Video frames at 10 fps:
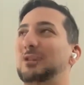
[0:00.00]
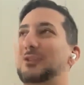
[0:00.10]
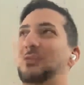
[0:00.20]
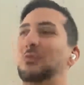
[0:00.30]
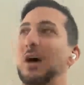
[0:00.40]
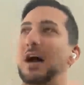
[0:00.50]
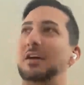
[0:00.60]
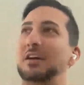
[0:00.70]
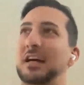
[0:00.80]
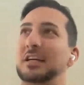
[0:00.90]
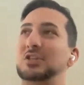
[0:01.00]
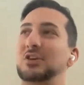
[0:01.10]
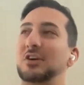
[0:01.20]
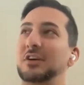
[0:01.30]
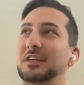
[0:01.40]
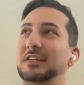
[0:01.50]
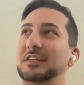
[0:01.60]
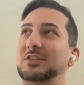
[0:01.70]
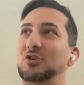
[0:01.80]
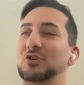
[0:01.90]
So I started
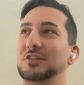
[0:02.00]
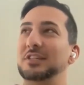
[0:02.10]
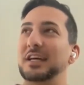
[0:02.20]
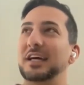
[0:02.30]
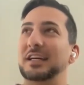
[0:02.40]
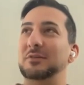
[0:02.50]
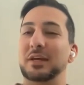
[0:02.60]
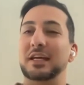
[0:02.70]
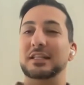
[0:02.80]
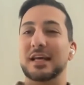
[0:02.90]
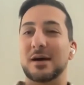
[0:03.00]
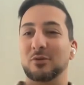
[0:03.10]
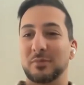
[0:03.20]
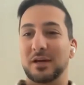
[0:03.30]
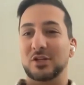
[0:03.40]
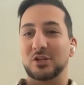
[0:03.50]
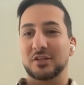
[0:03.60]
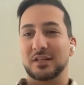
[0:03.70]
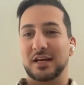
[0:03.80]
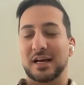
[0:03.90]
Georgia Tech being double
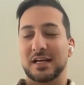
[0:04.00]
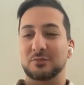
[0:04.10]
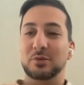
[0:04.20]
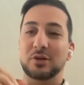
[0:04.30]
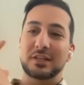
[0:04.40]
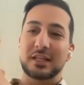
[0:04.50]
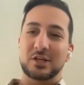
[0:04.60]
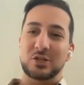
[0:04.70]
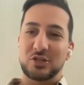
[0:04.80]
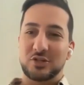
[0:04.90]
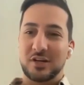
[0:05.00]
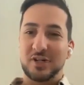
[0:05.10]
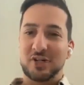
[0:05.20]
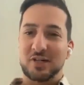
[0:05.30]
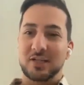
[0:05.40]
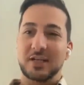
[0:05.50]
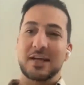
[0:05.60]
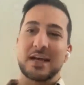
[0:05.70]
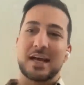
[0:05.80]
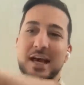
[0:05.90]
majored as building construction
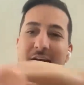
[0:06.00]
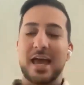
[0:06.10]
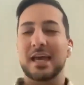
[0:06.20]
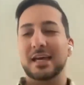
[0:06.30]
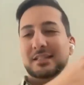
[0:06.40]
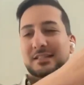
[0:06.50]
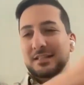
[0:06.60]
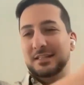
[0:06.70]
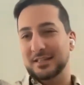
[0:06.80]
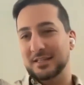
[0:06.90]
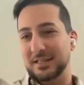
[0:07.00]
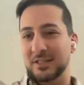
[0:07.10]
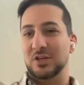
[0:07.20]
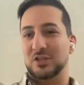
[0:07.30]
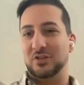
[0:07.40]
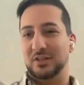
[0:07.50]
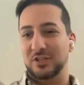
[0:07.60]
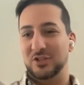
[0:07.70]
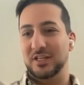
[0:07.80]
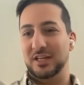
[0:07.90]
and industrial
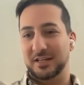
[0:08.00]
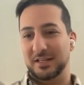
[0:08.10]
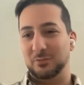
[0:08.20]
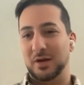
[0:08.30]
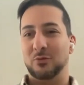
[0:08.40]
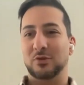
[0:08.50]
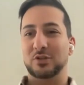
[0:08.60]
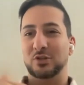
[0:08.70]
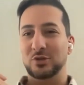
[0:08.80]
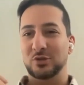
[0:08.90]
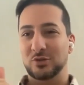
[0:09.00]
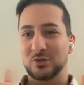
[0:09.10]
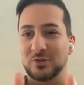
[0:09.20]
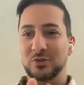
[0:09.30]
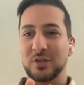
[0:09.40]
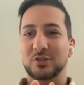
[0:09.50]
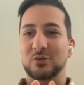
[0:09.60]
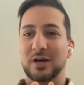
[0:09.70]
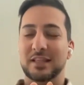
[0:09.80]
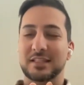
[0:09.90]
engineering. I wanted to do the
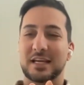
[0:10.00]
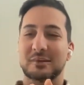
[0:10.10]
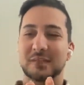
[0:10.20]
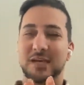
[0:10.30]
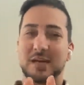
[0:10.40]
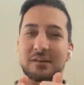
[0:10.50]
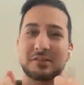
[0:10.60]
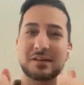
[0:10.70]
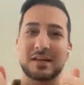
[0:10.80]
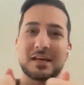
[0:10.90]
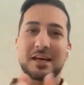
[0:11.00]
two at the same time.